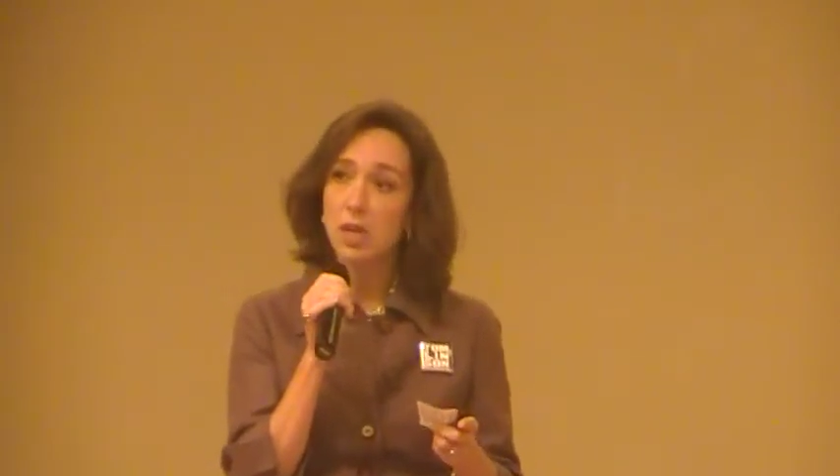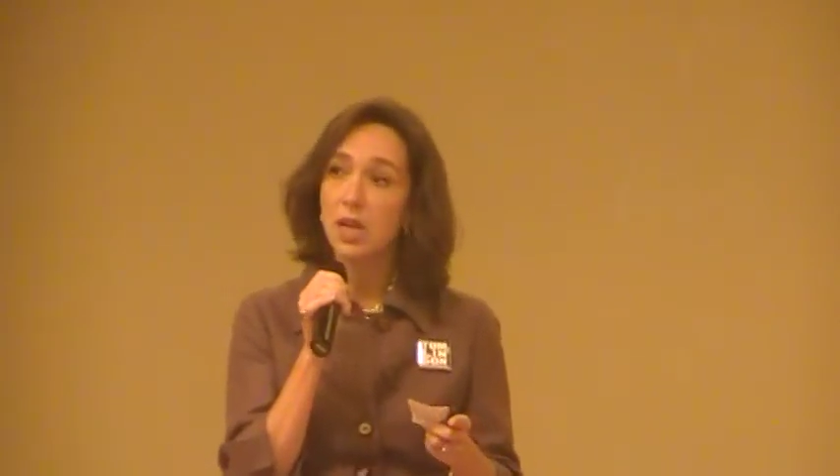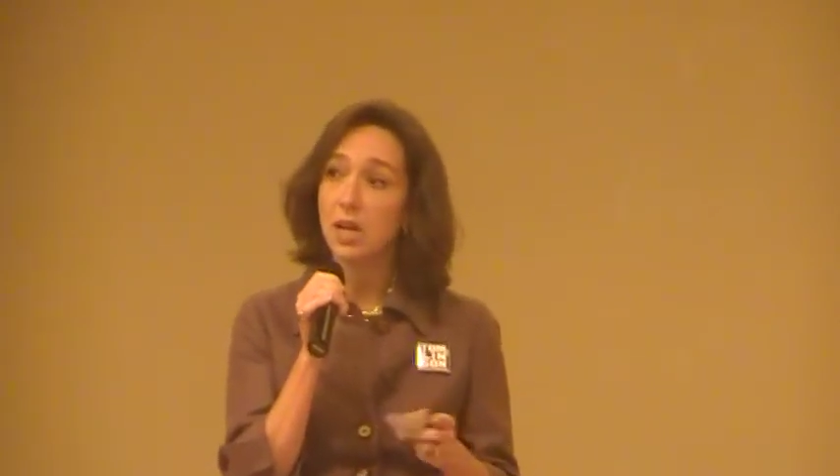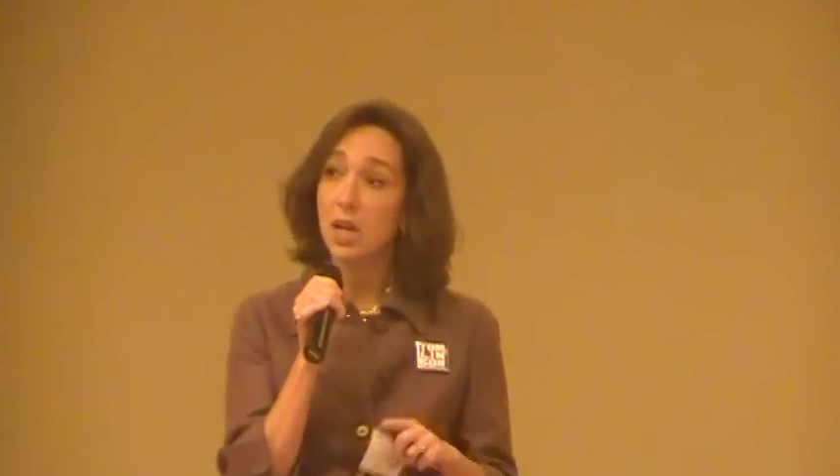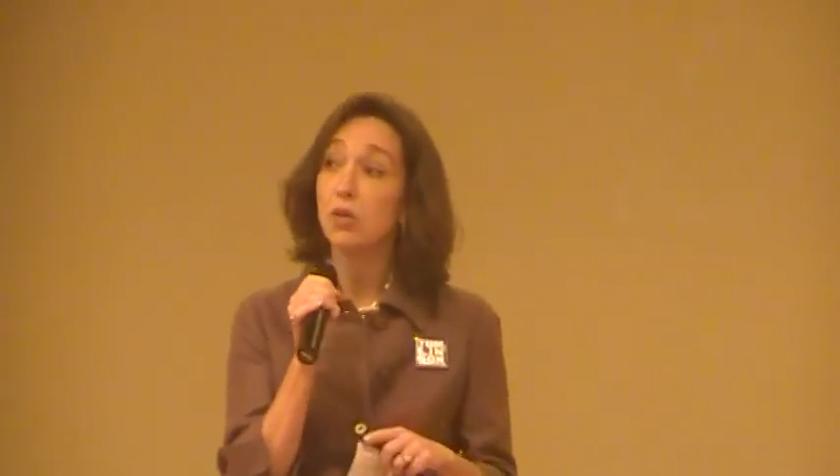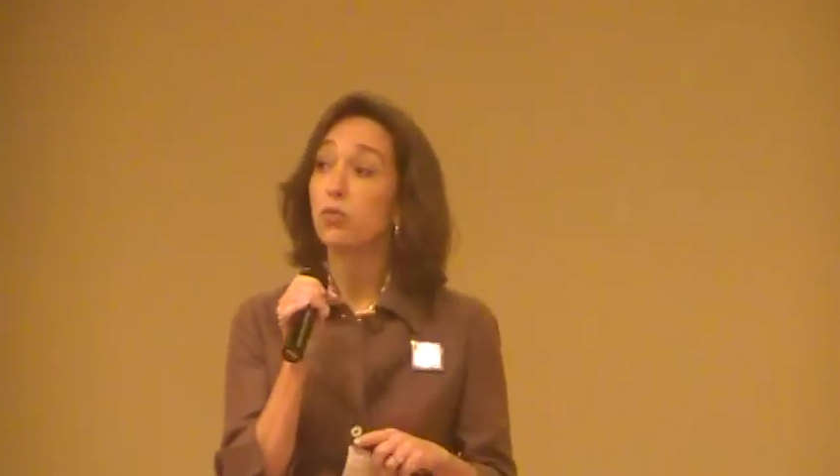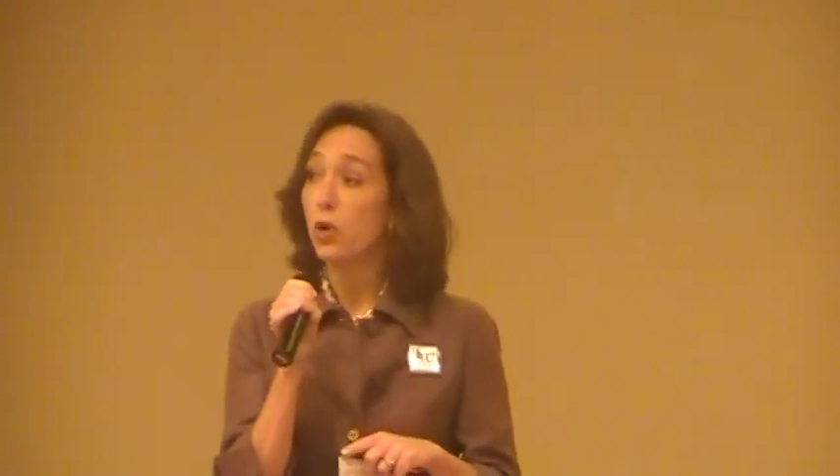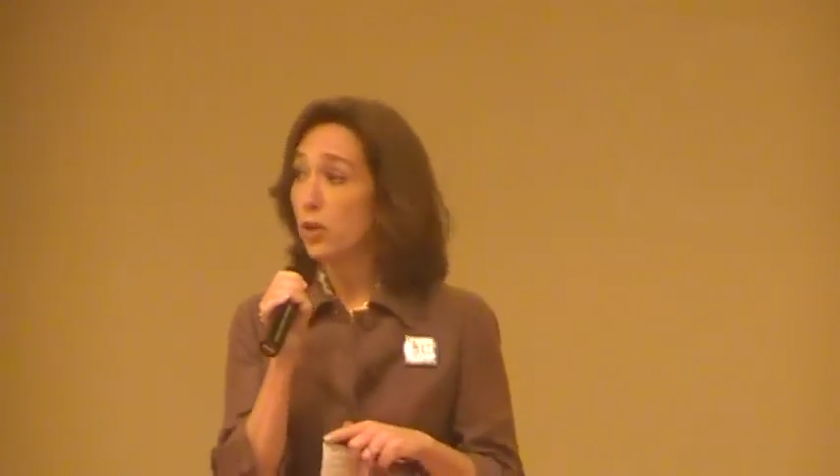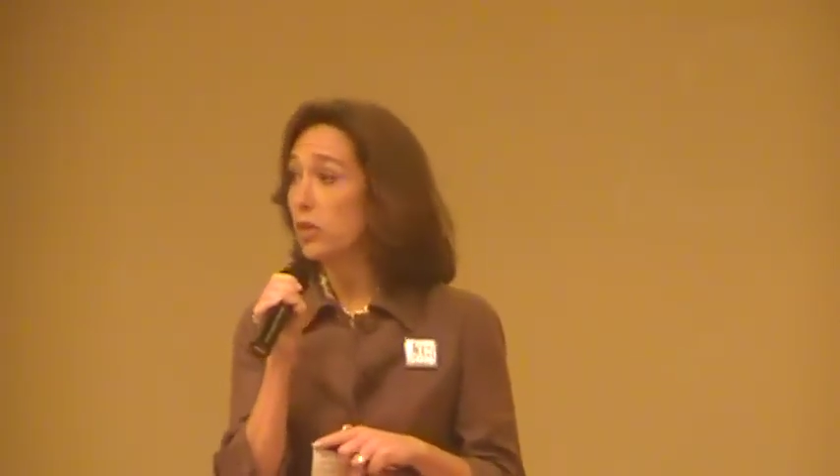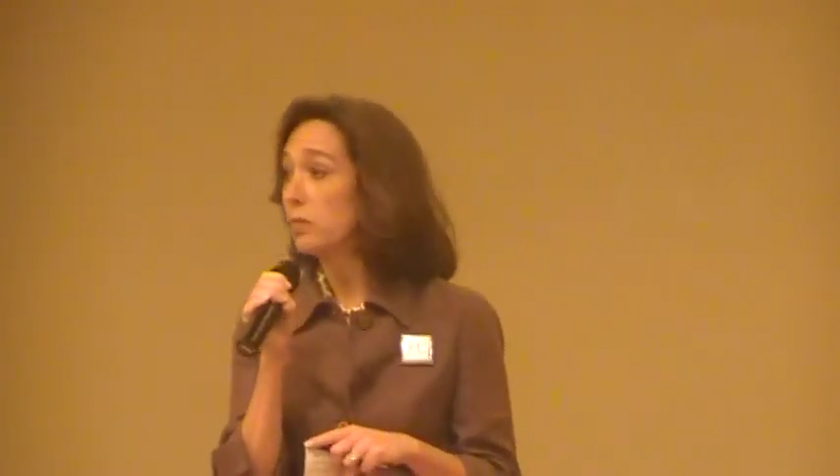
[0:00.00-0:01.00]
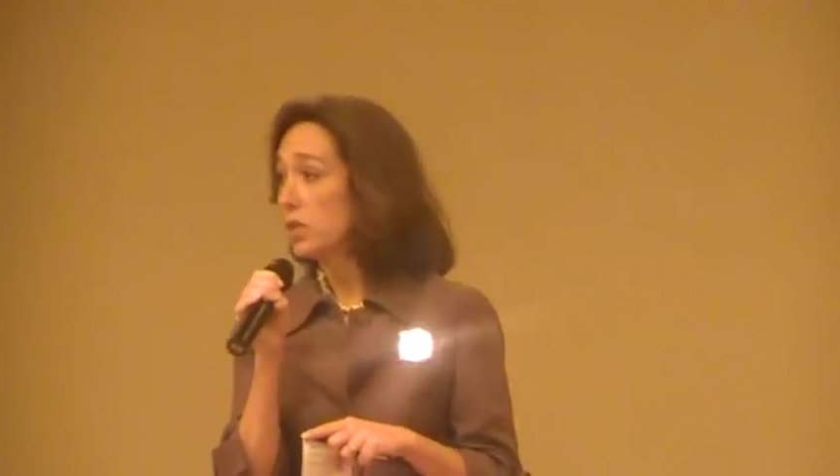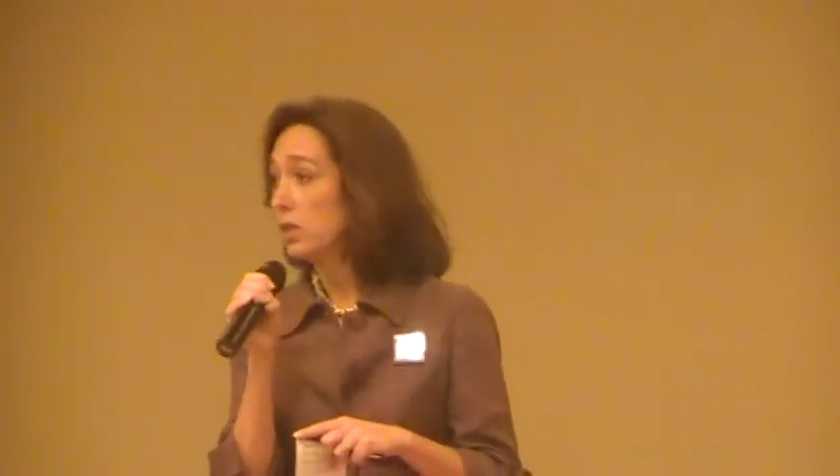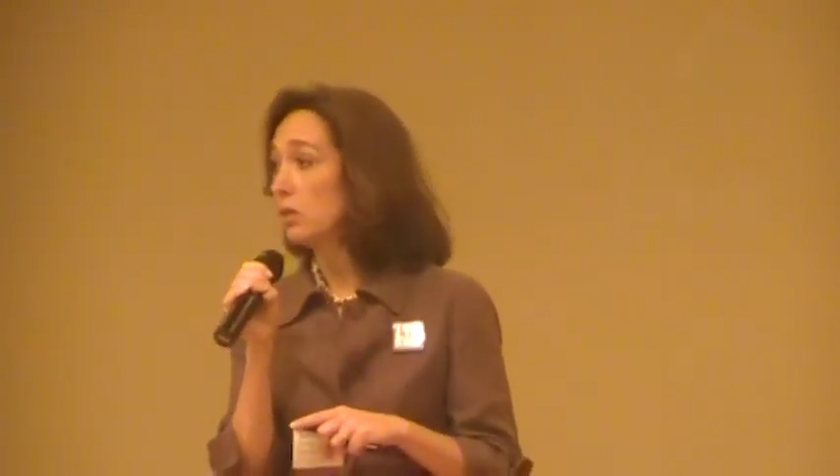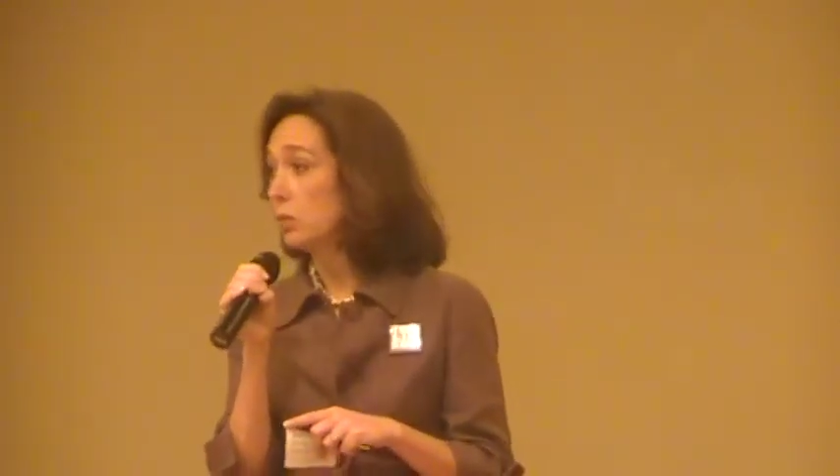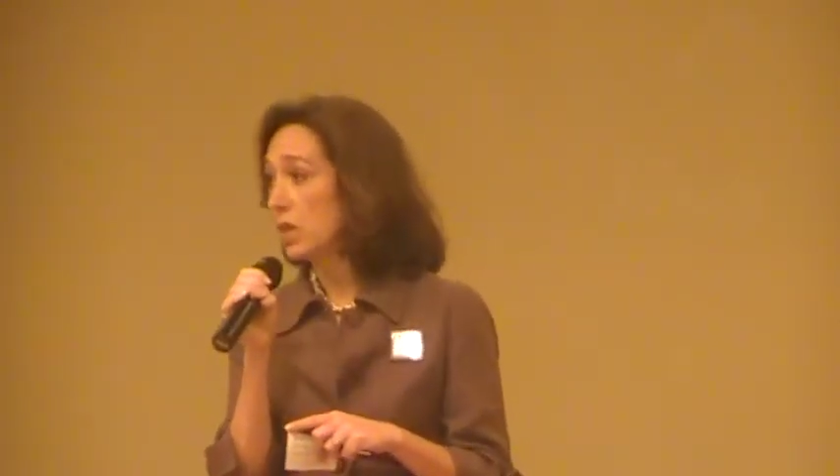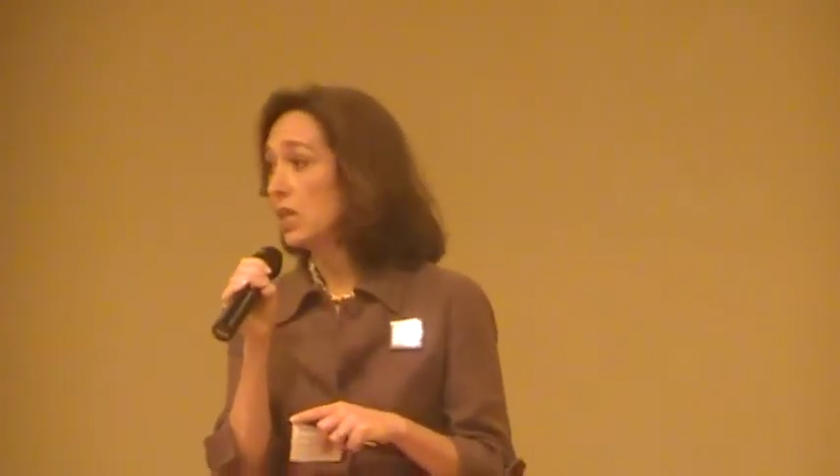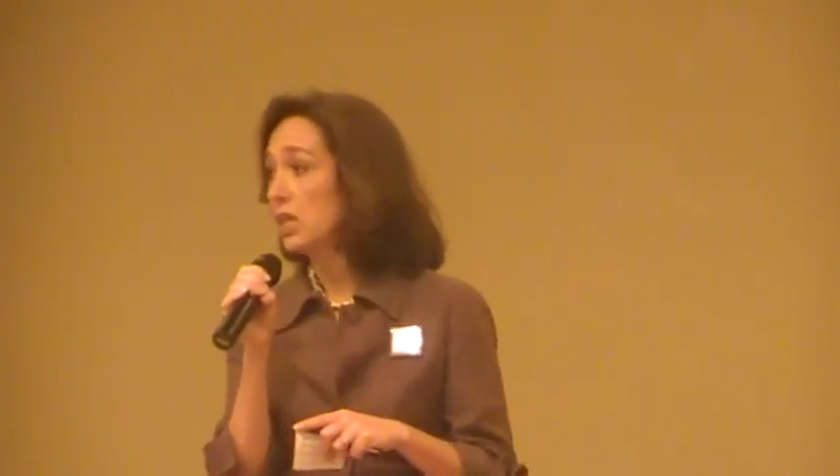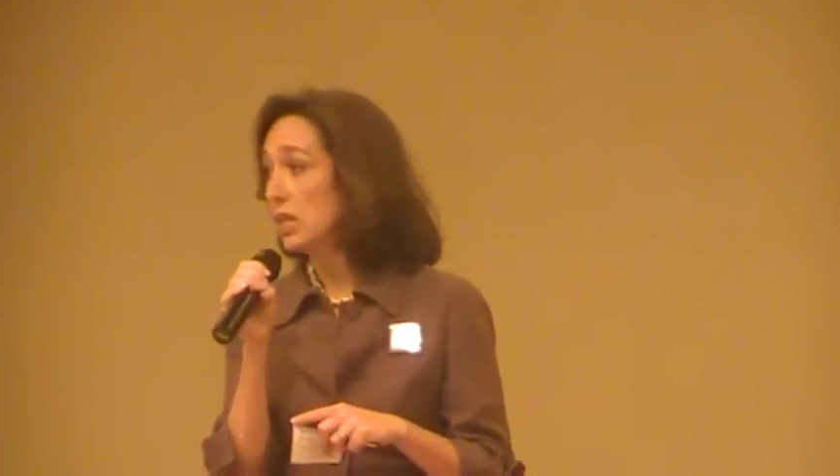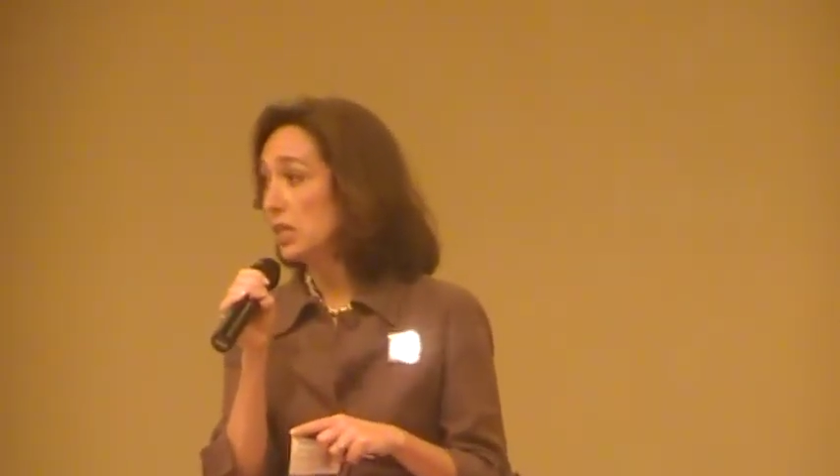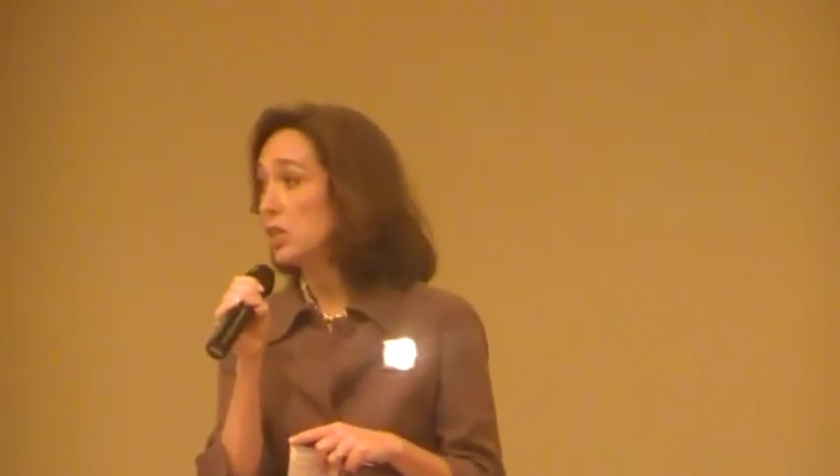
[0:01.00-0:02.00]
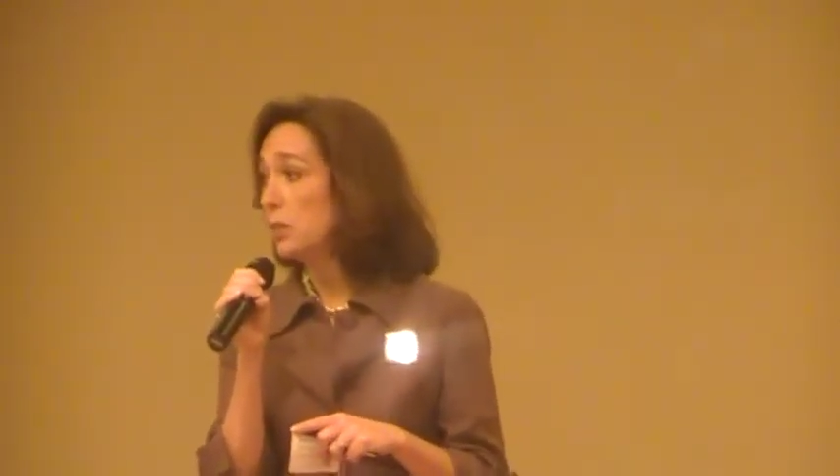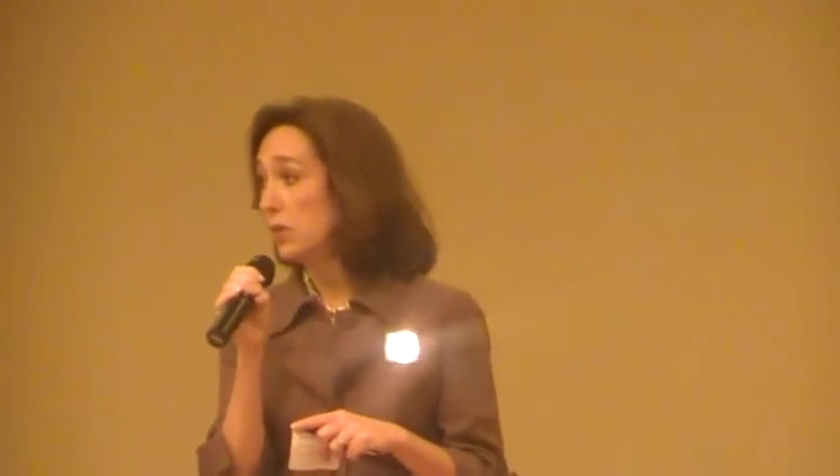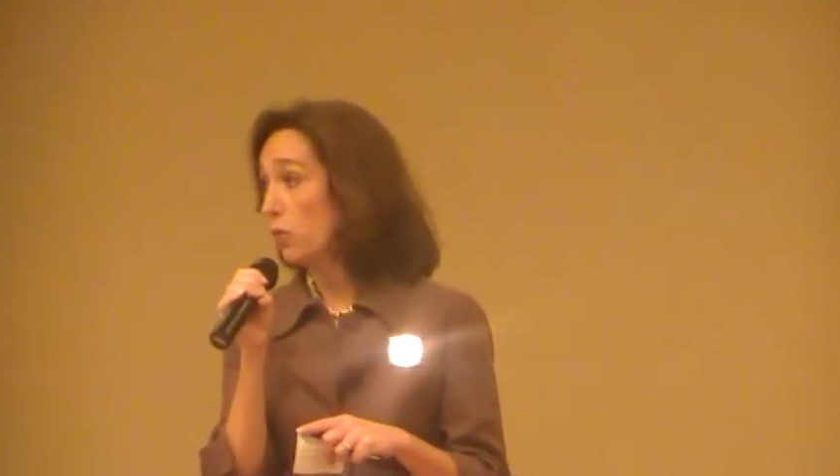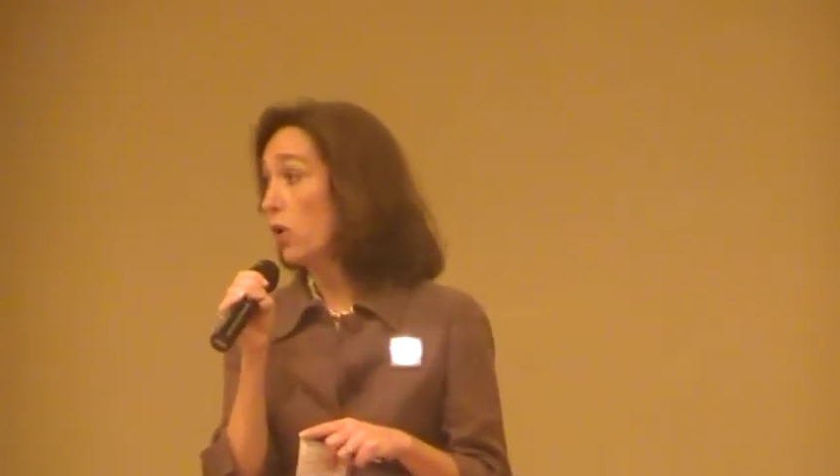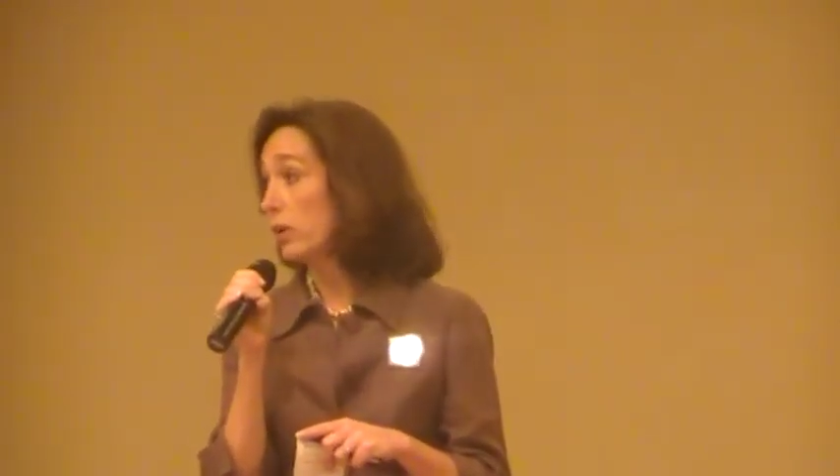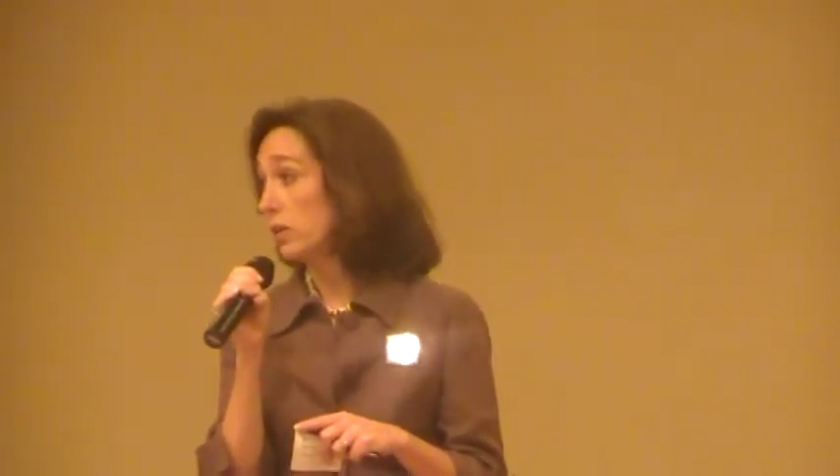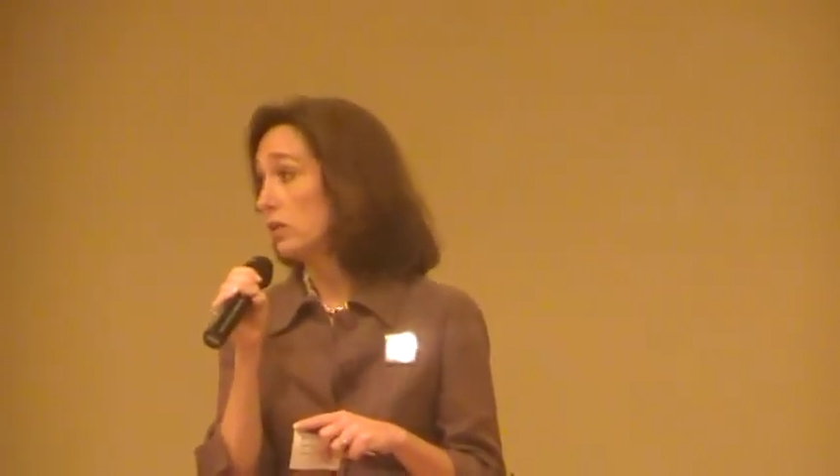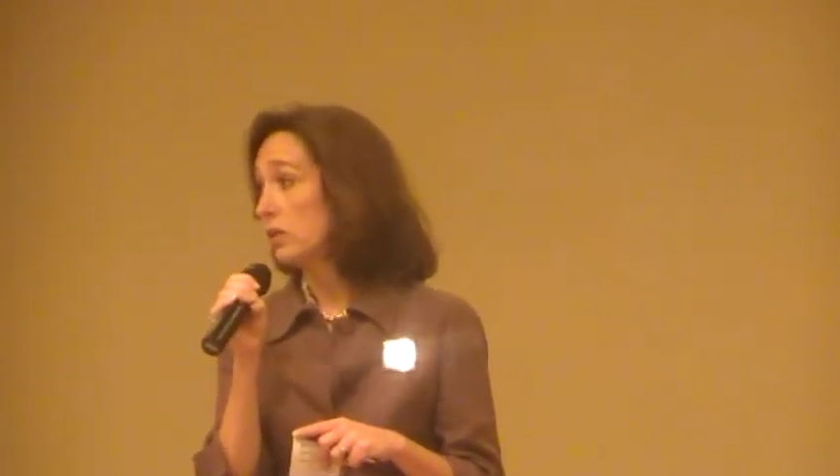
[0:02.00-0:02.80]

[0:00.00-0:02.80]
and I have fought them too, when they needed to be fought.